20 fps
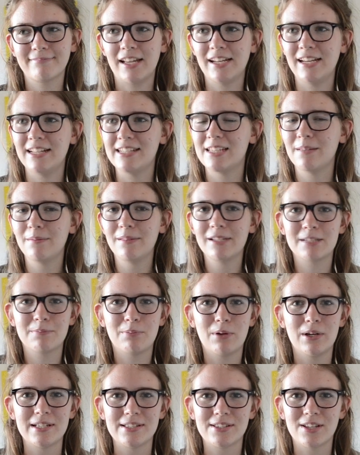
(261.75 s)
need something to
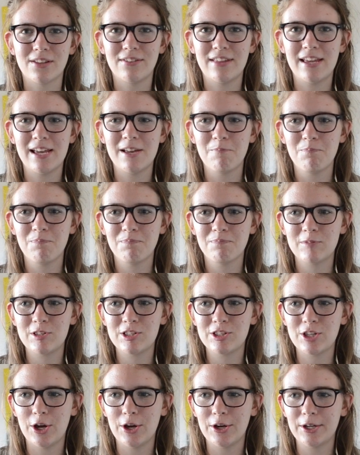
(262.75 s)
post on there.
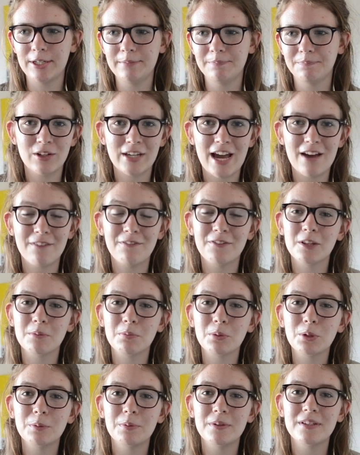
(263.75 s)
So look out for the
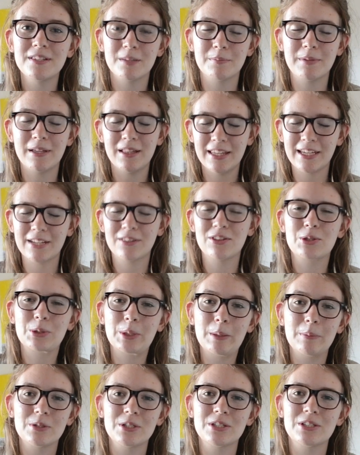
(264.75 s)
bloopers, there'll be a link in the
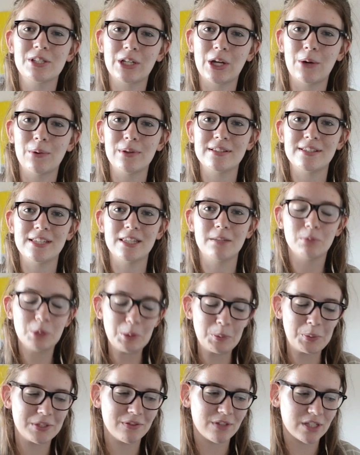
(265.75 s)
description to go and see the
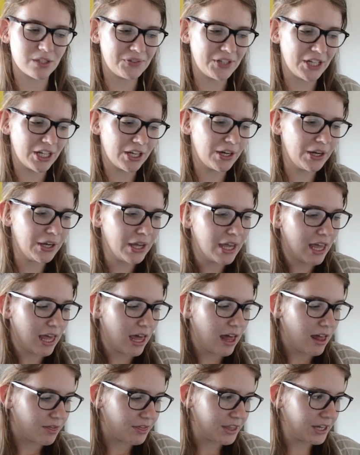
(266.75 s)
bloopers of this video.
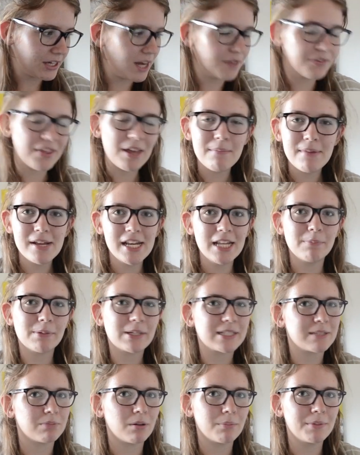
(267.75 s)
There aren't that many
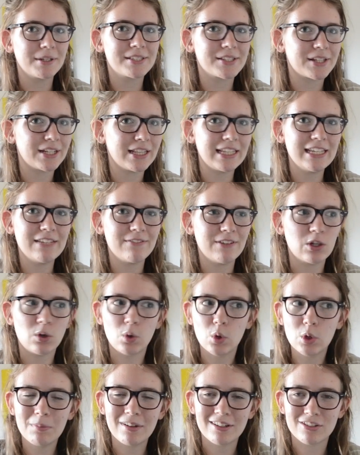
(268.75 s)
because I'm probably just gonna leave in
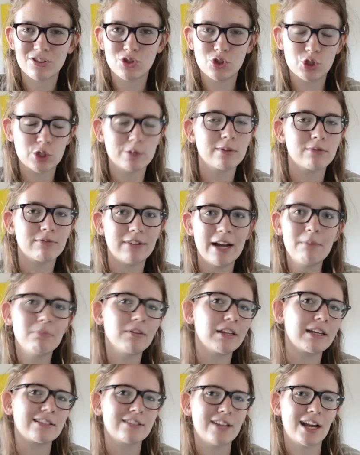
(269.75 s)
all my stupid
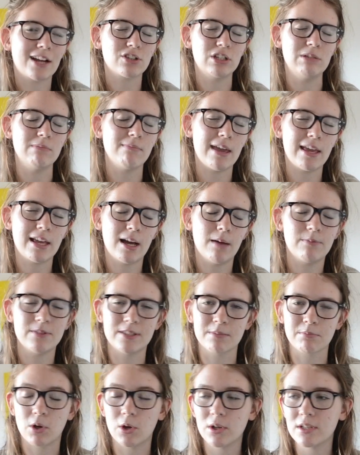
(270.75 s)
ramblings to actually make up for
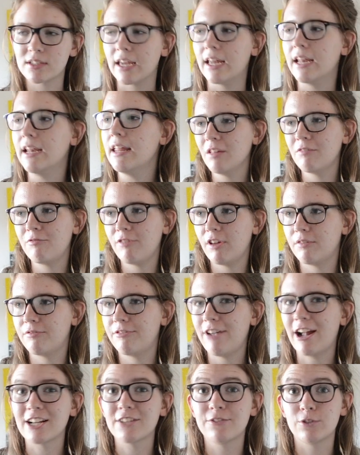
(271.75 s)
some content. Fun
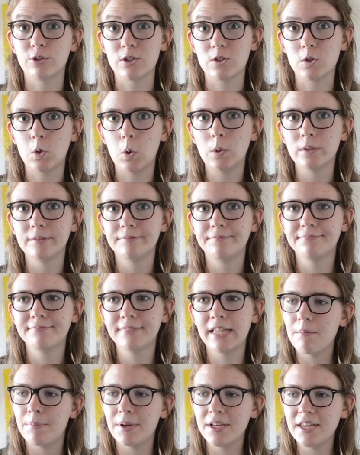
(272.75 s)
fact for us all.
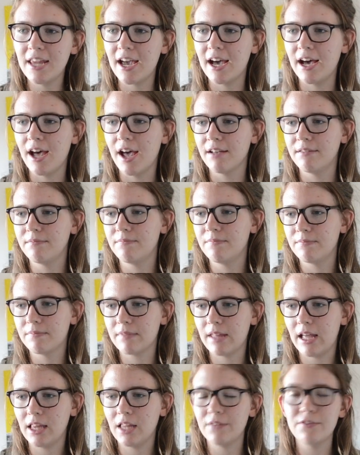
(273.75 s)
But yeah,
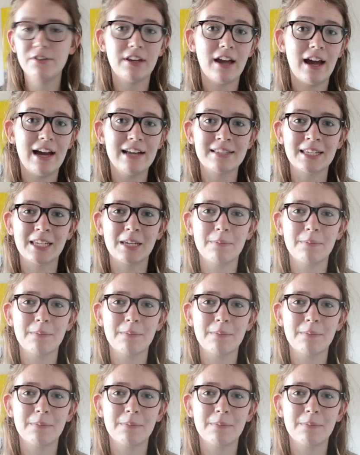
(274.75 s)
I love you guys and